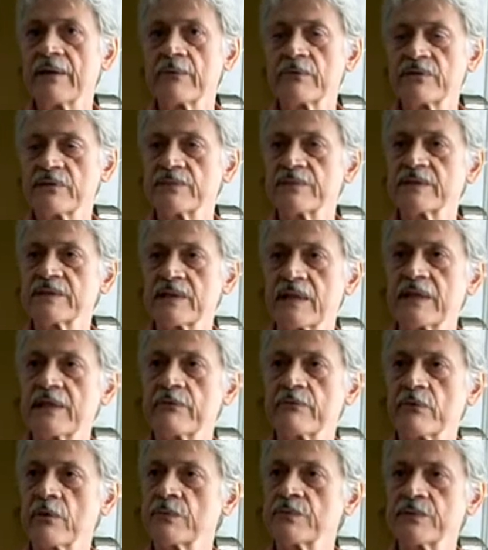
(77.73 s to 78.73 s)
Yeah, there were some study
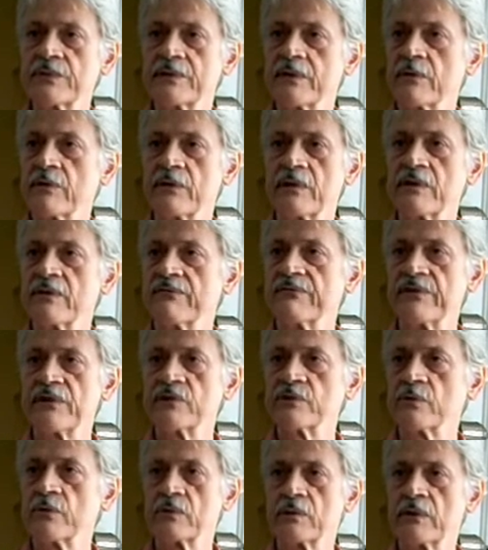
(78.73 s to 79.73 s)
groups, but they were
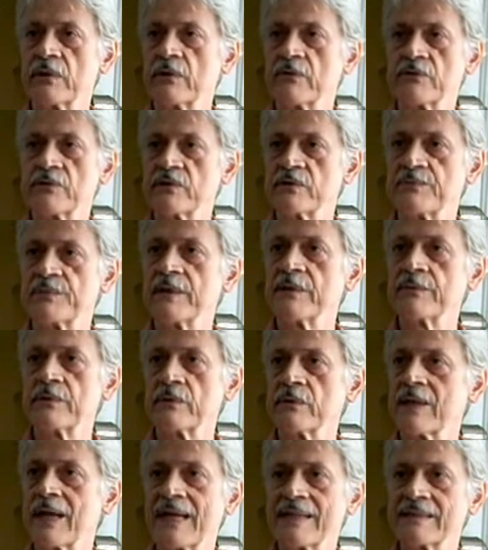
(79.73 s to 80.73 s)
individual, and they were just
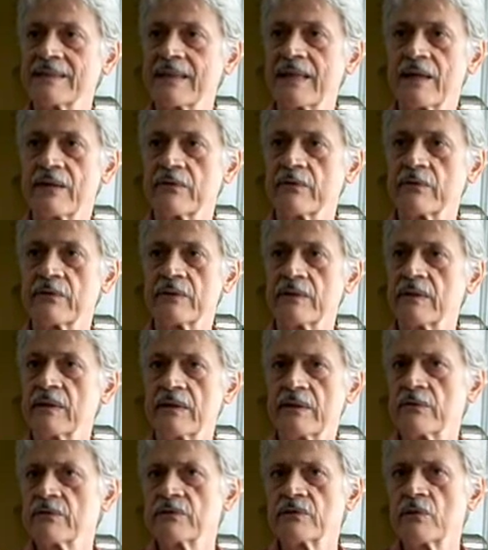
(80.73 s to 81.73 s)
people who got together,
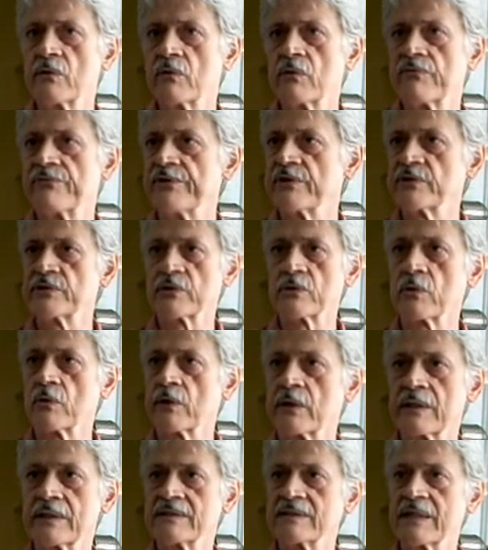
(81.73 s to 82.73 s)
and there was no official
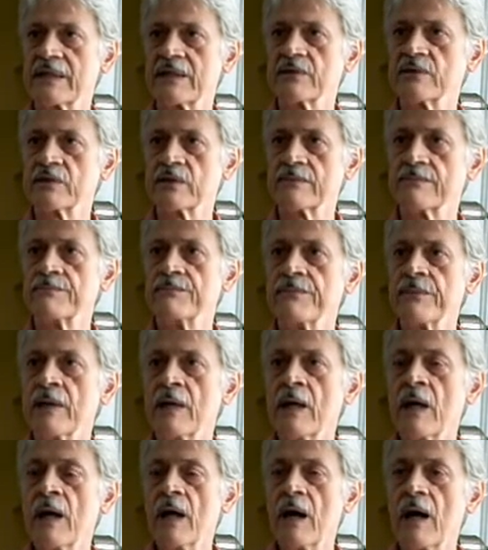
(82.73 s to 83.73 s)
organization.
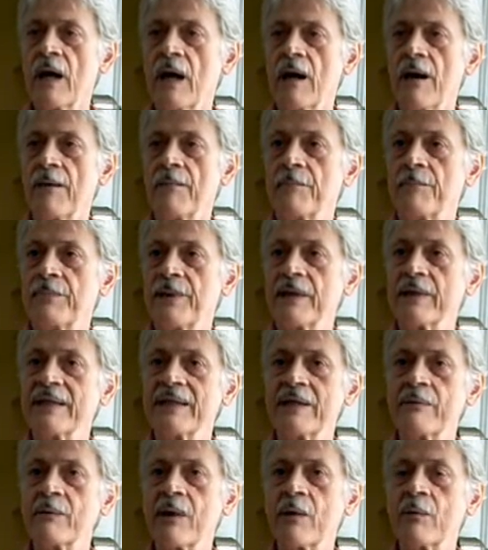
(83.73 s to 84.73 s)
But
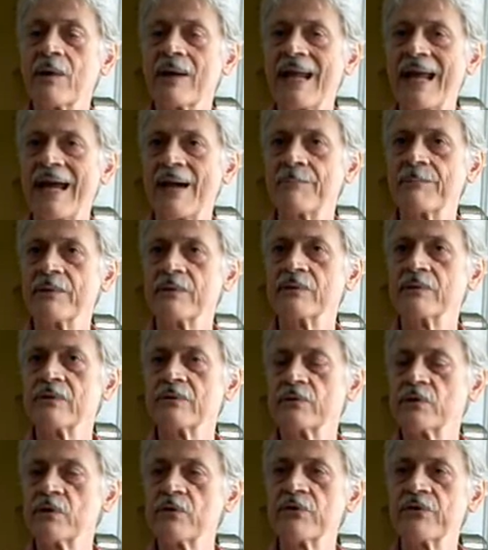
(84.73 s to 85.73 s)
anyway, what happened,
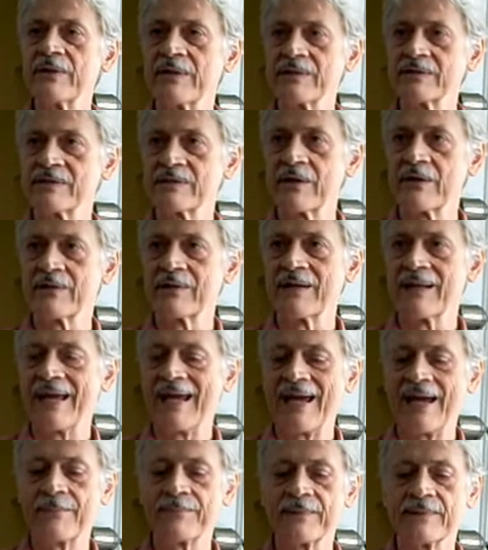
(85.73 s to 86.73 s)
two things started to
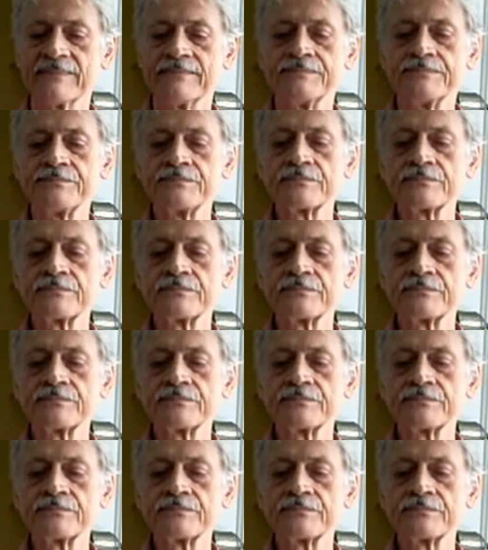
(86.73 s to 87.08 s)
happen.